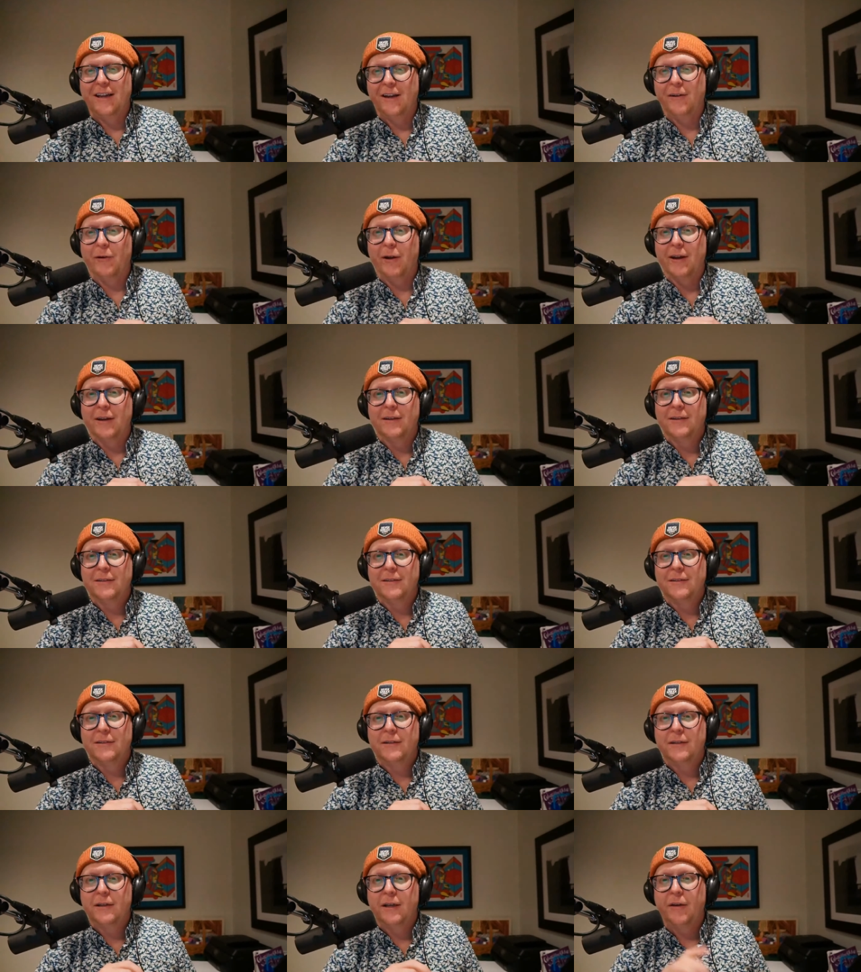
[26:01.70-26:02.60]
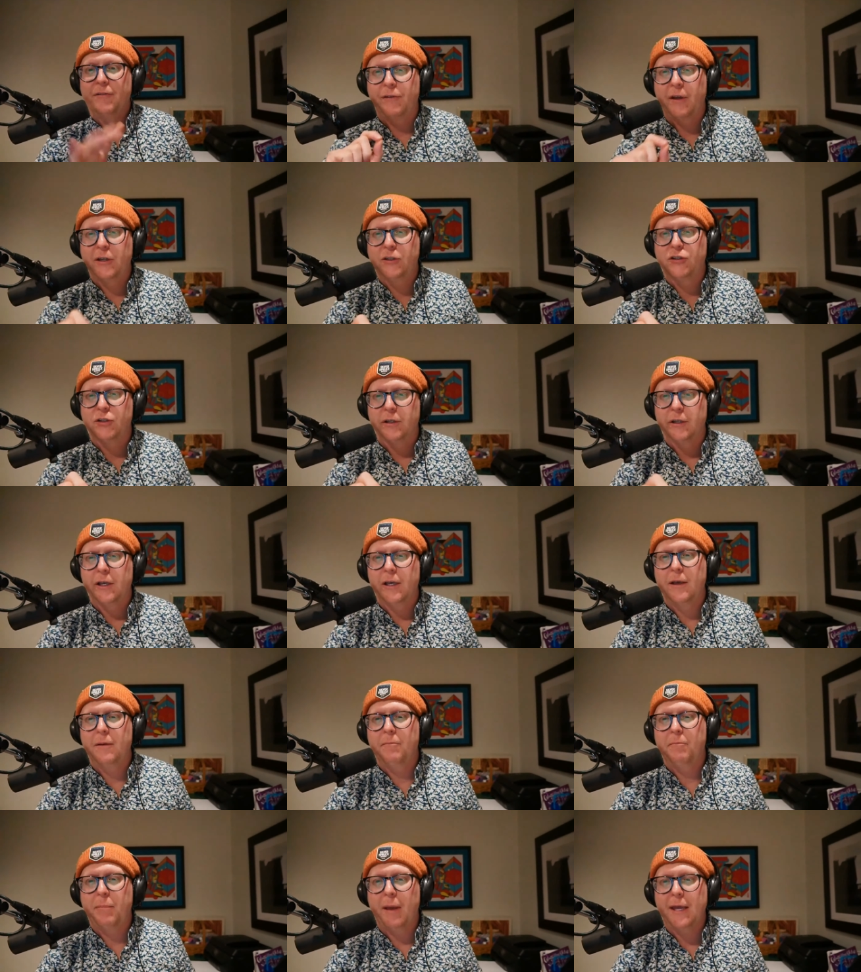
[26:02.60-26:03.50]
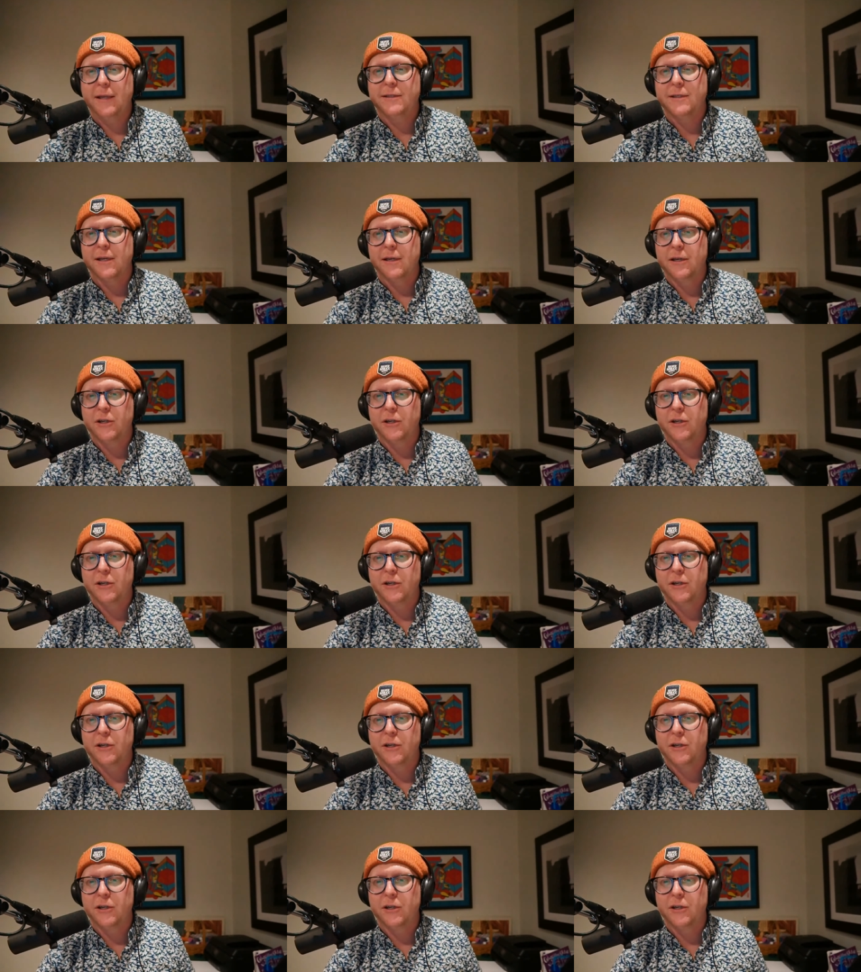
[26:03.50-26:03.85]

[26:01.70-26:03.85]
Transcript: Anyway, Eventually, Bates